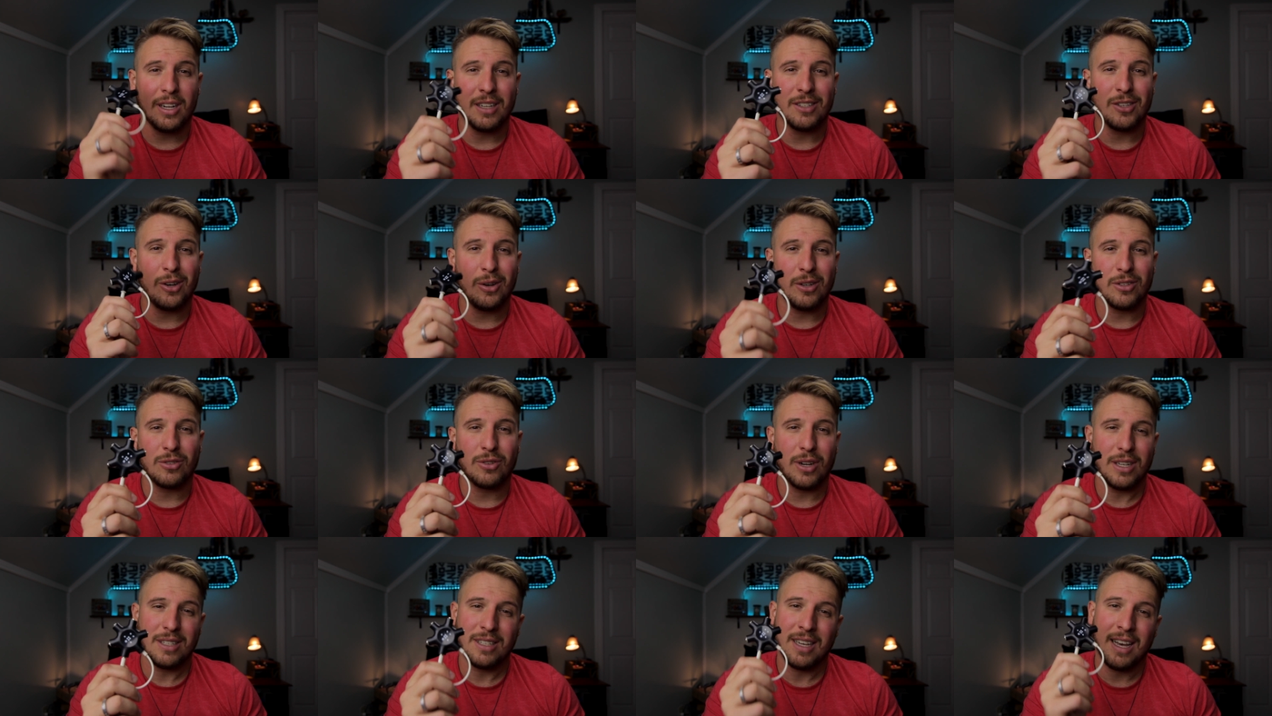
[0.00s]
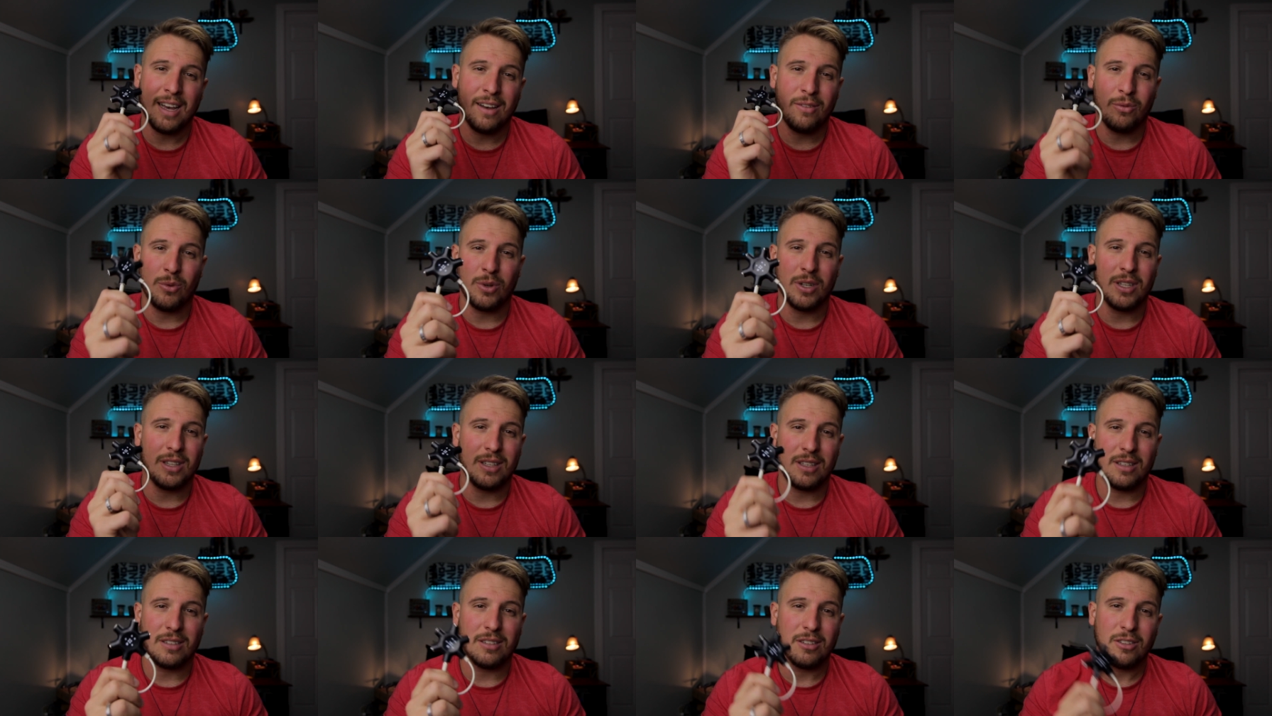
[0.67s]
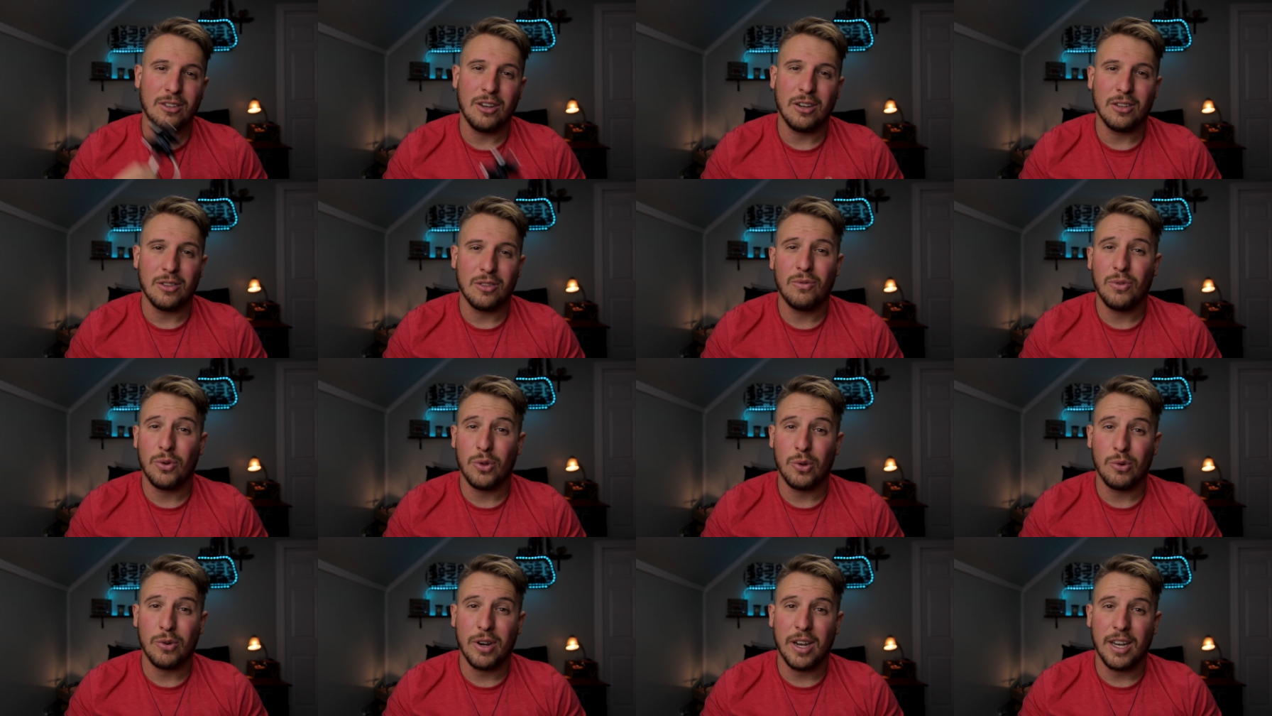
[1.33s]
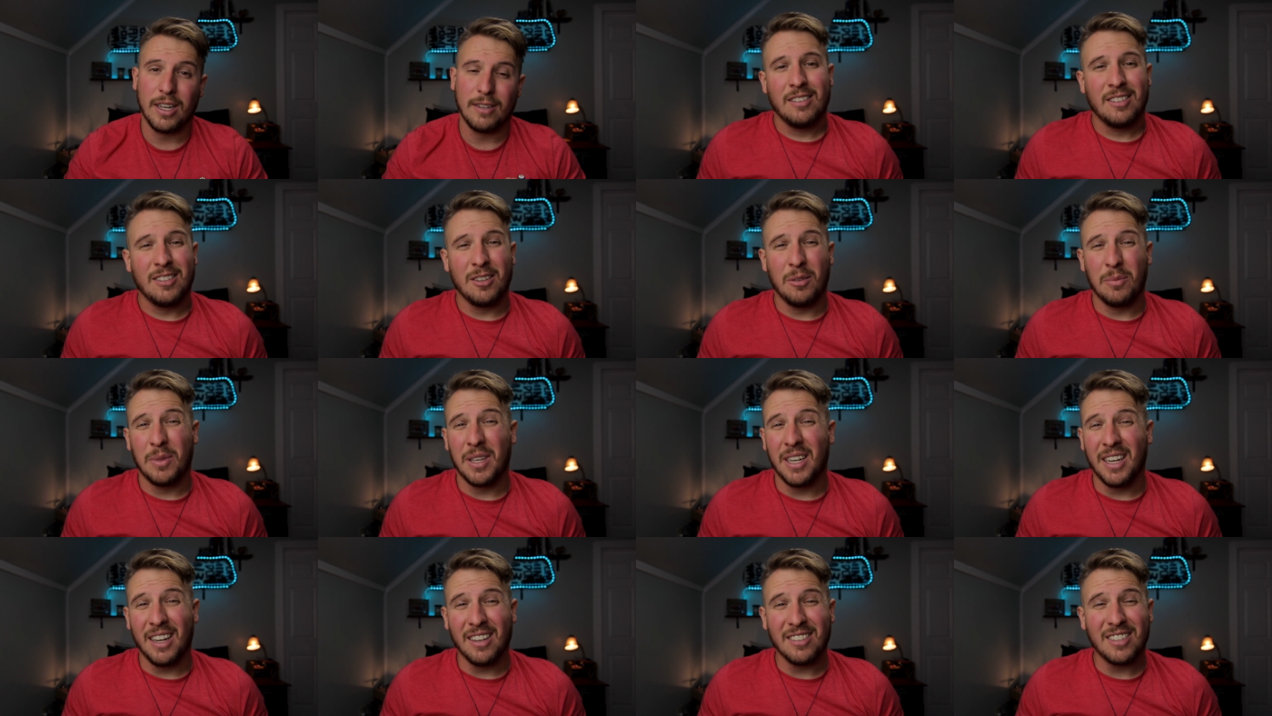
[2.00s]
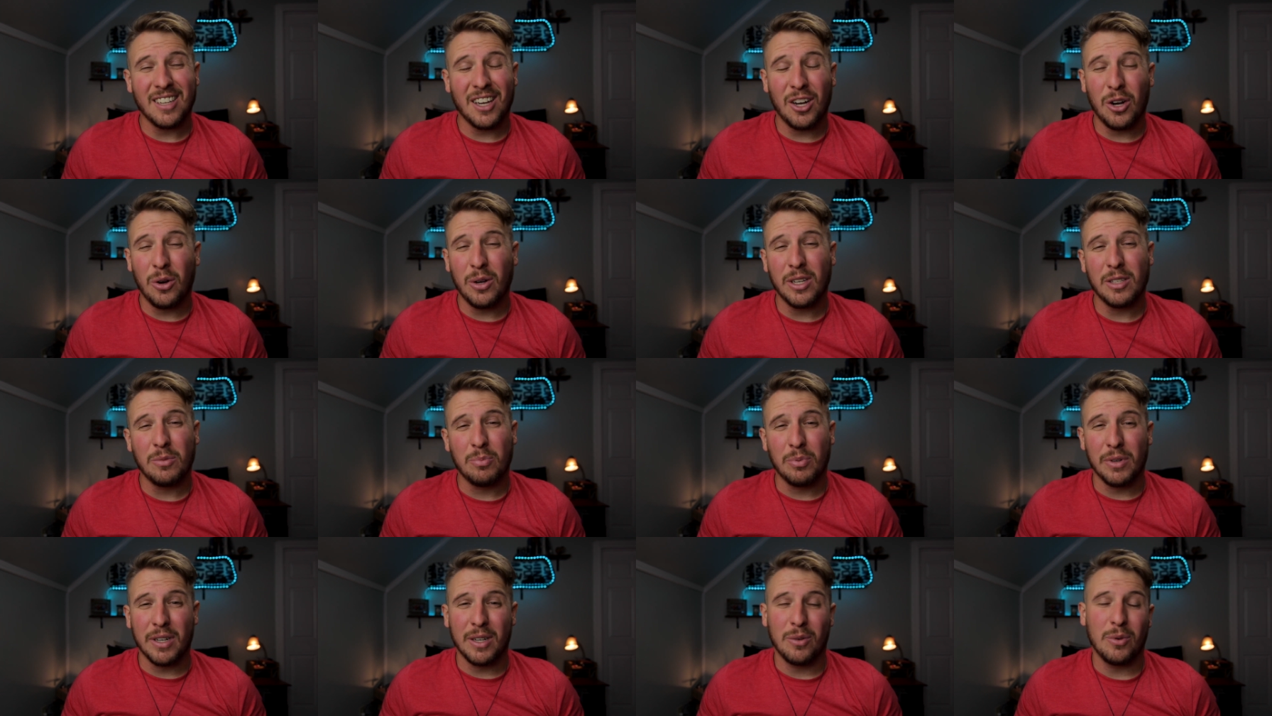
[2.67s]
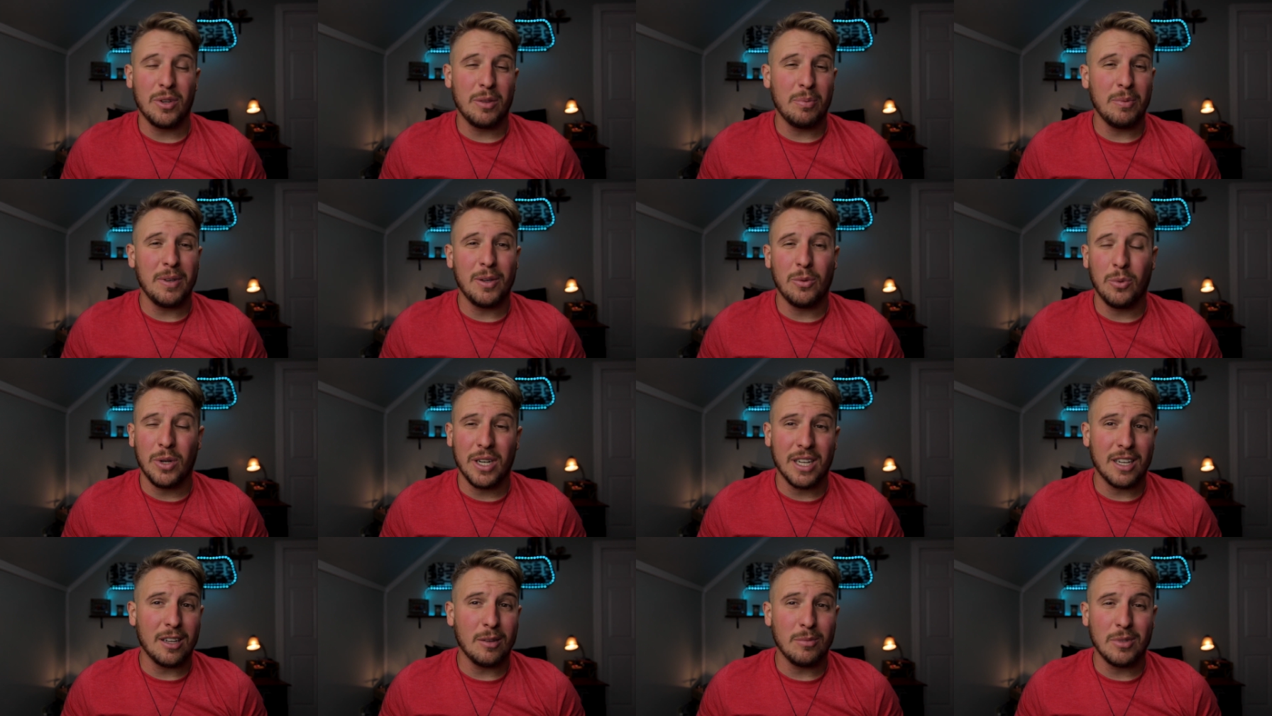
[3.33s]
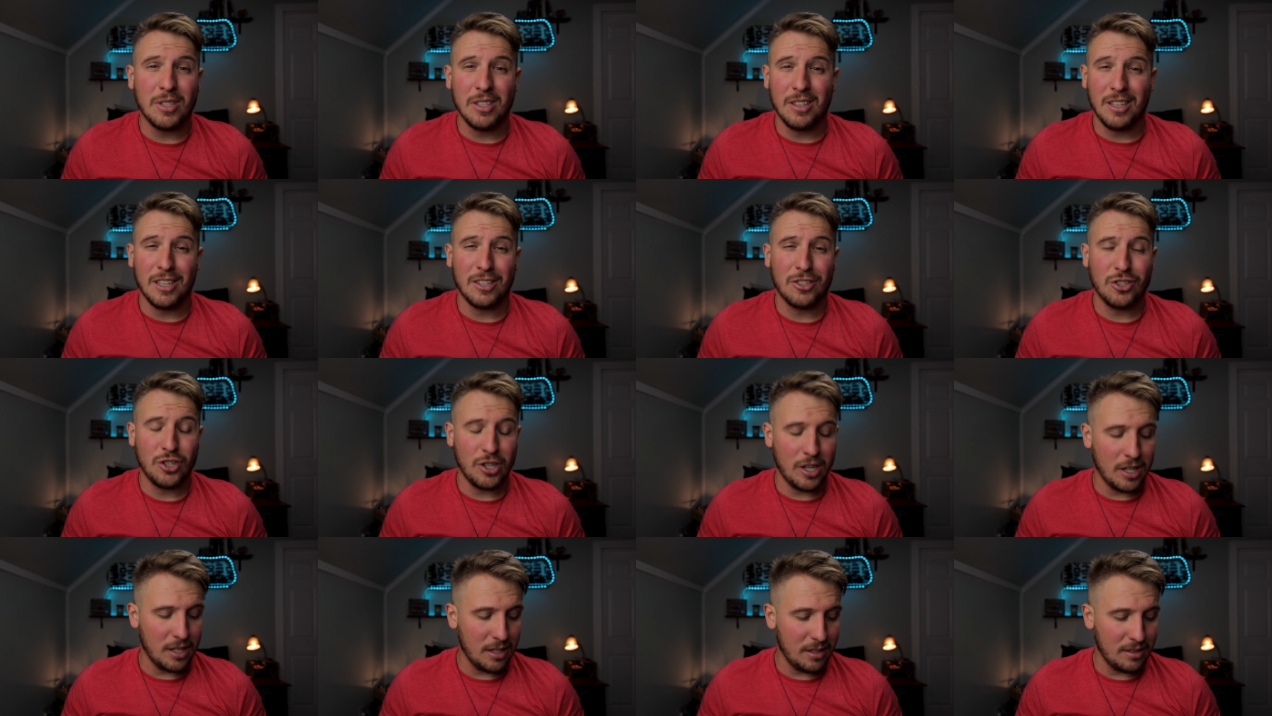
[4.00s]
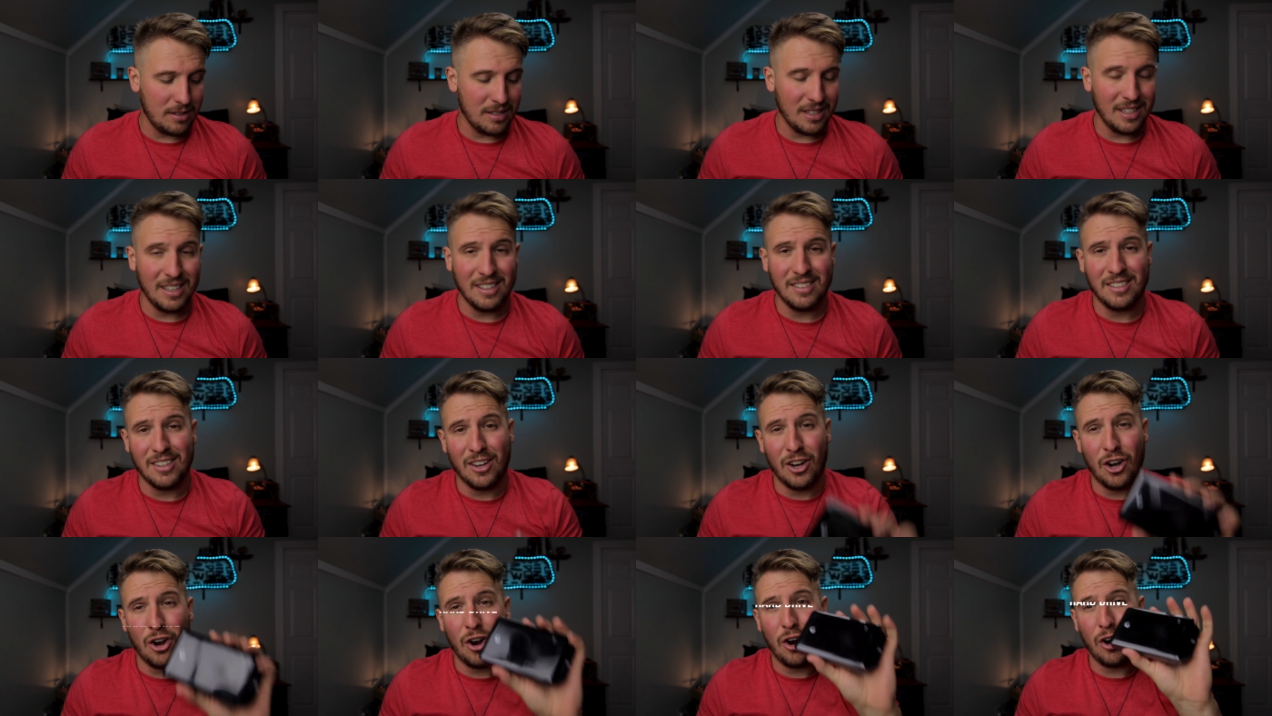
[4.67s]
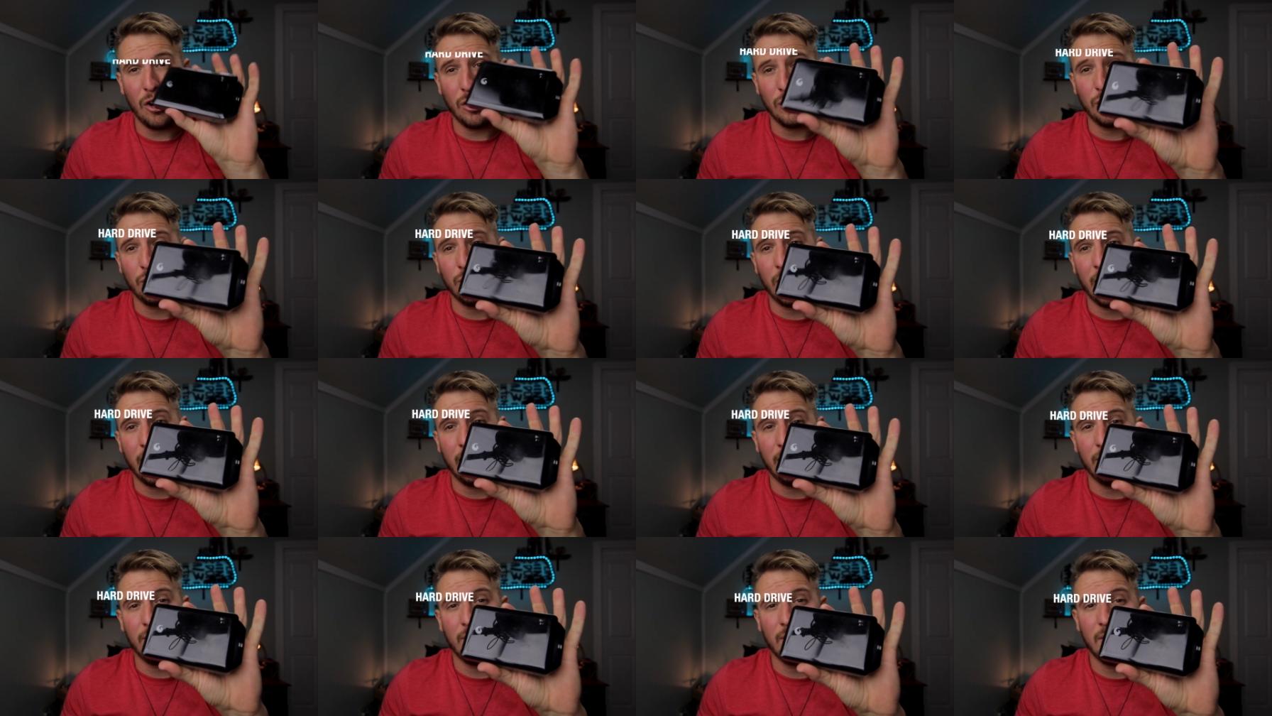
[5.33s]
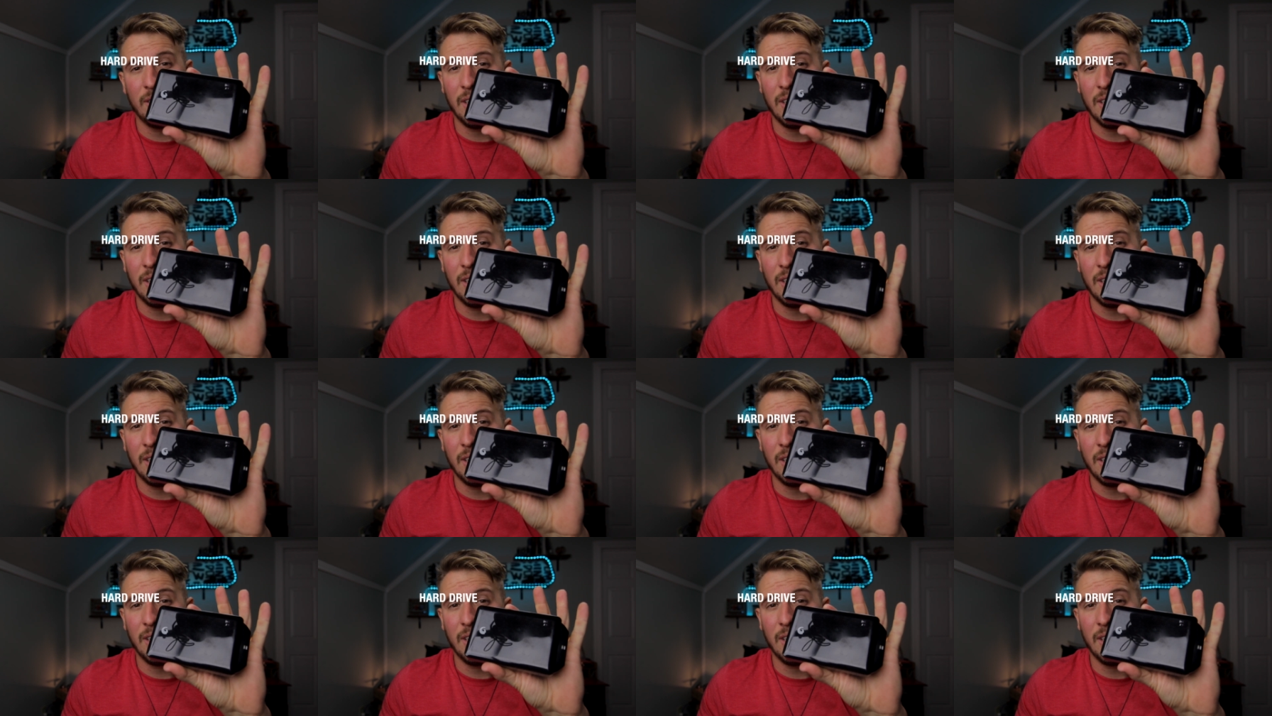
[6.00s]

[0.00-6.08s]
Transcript: It's always great to have one of these along for the ride. Something else I always bring with me when it comes to electronics is a hard drive.